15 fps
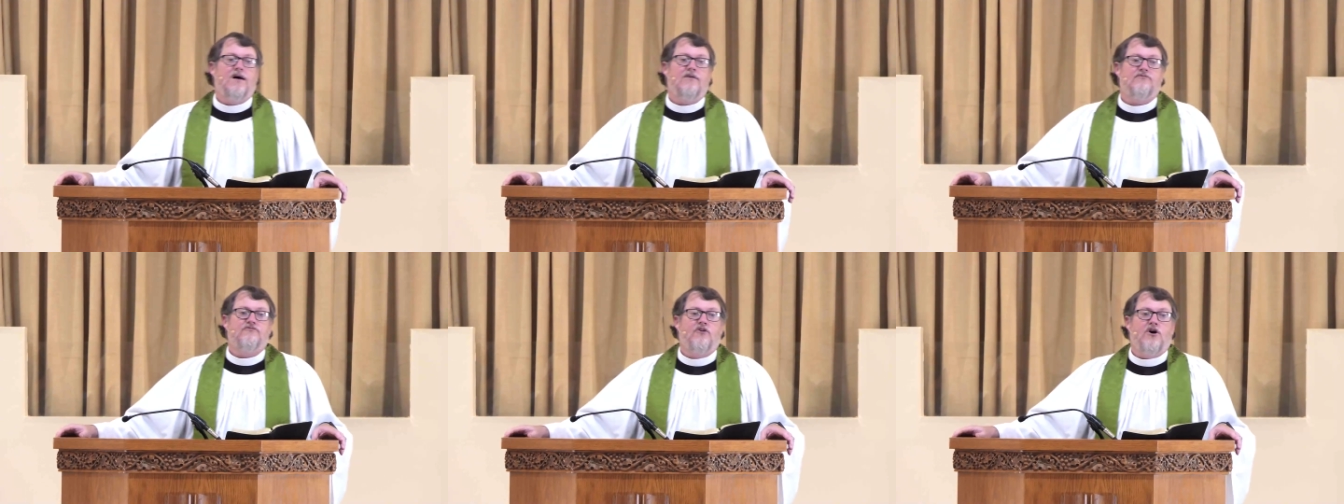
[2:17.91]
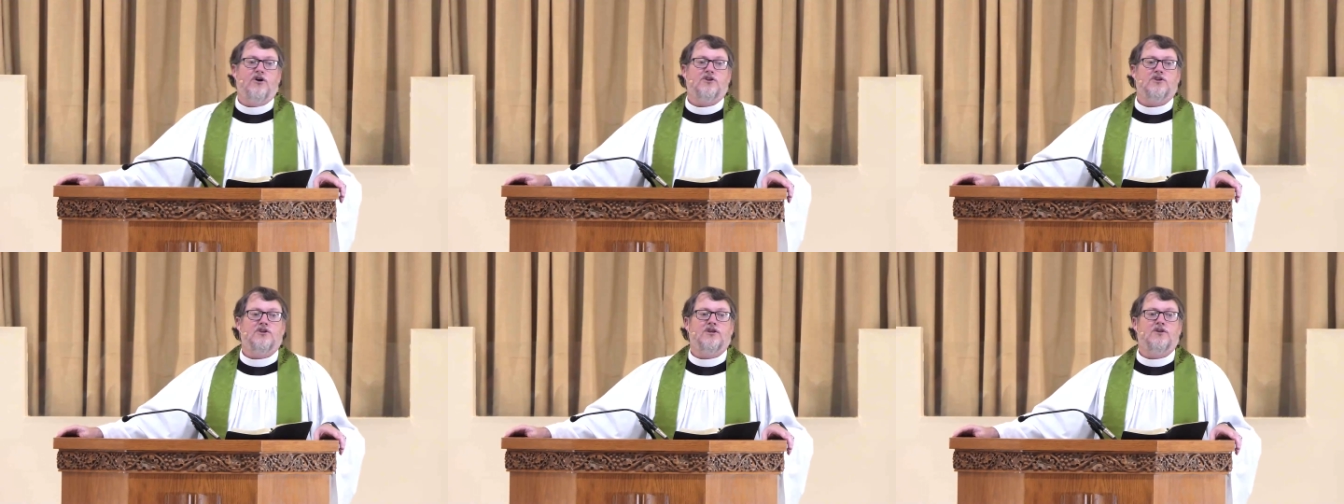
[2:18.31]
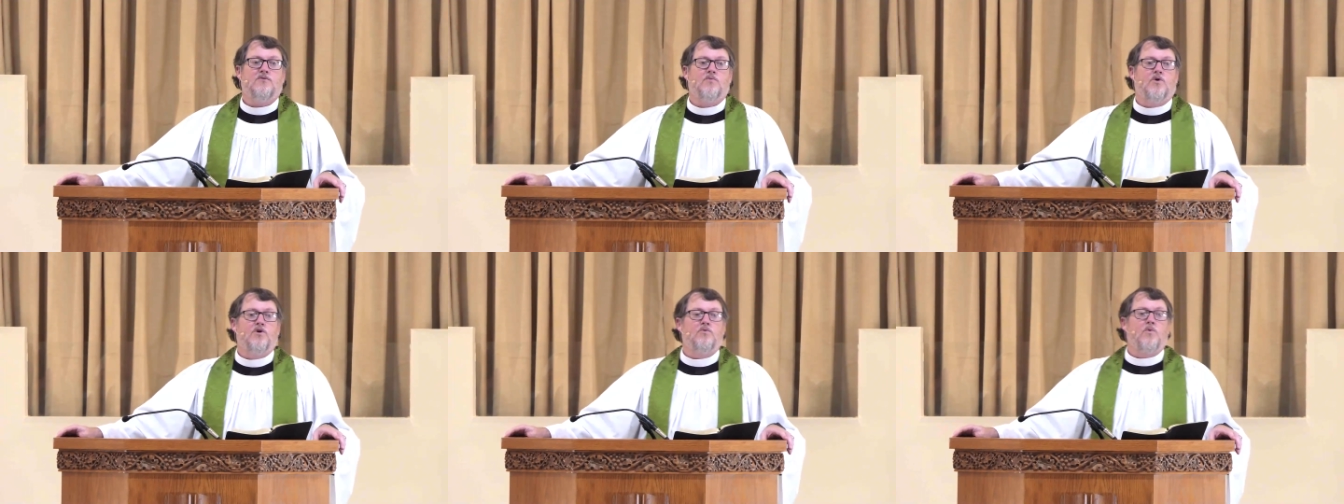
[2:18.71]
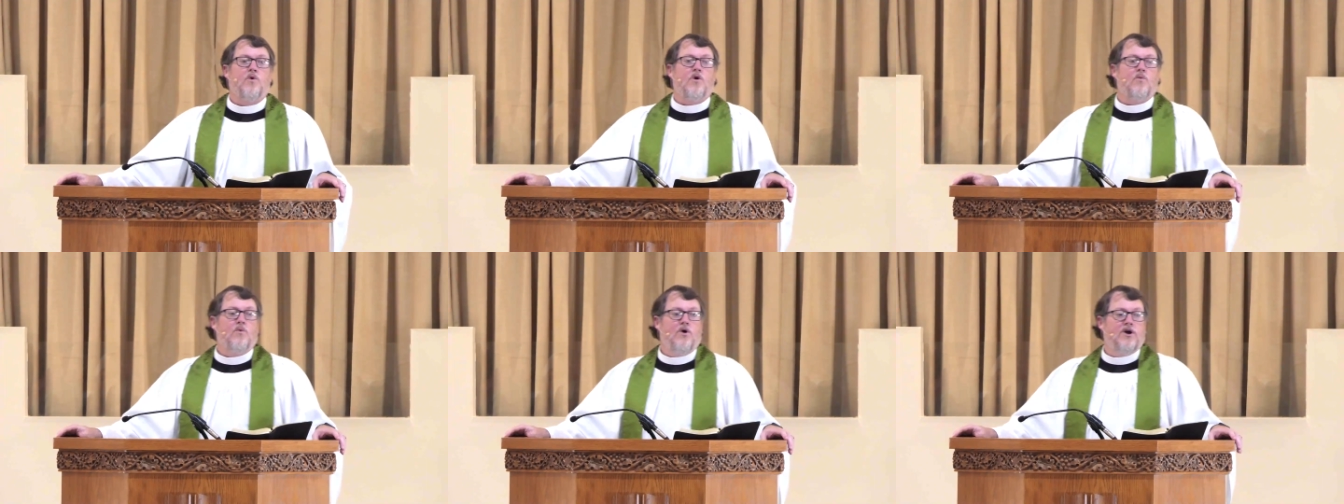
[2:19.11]
fought in World War
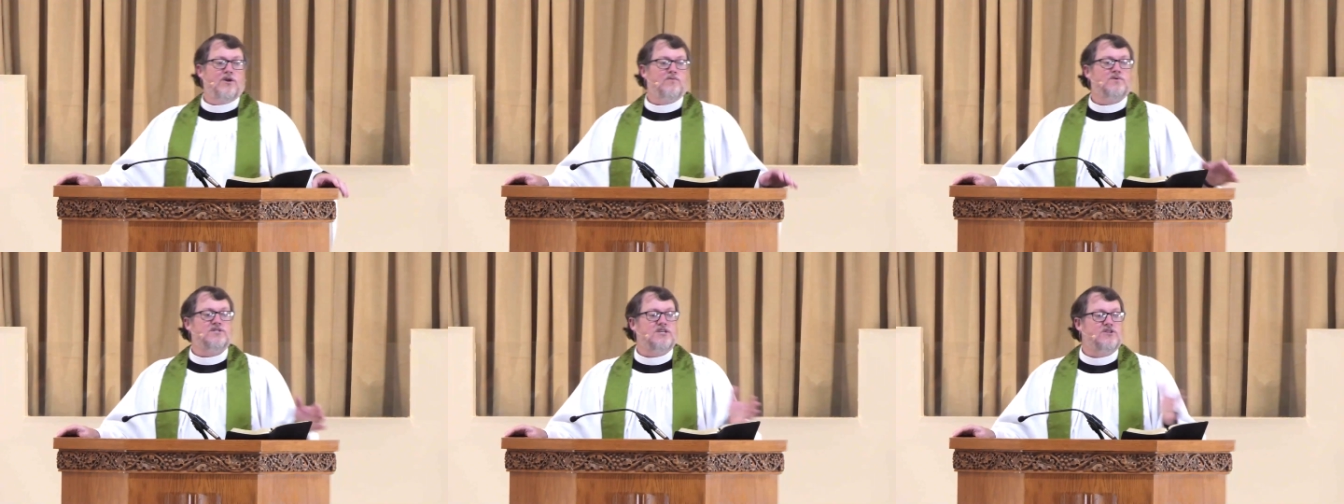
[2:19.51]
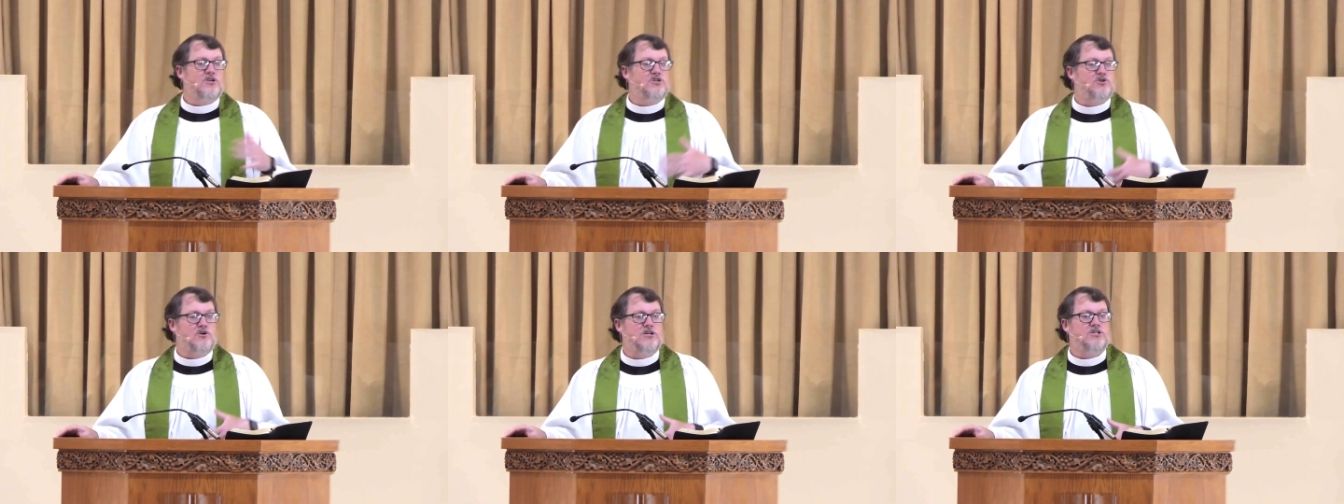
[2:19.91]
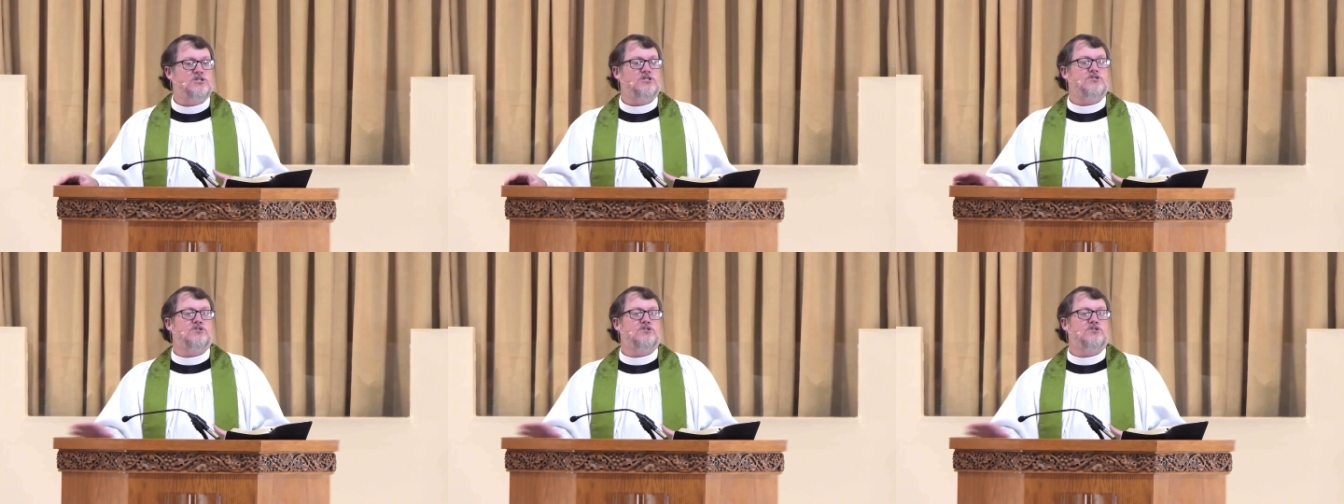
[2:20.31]
One and was in the trenches,